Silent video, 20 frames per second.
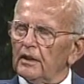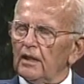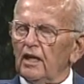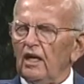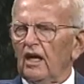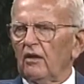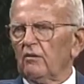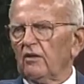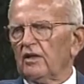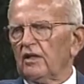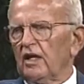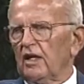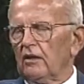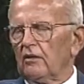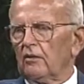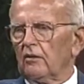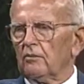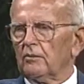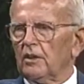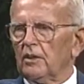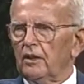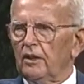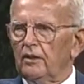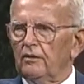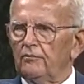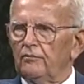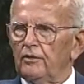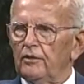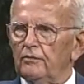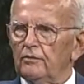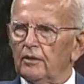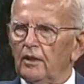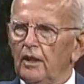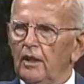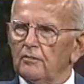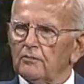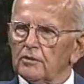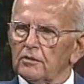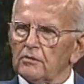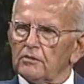I went down Normandy Lane a few
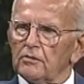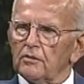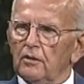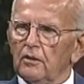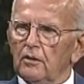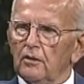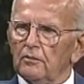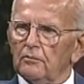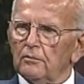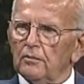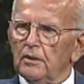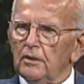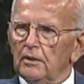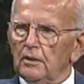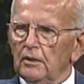times and saw them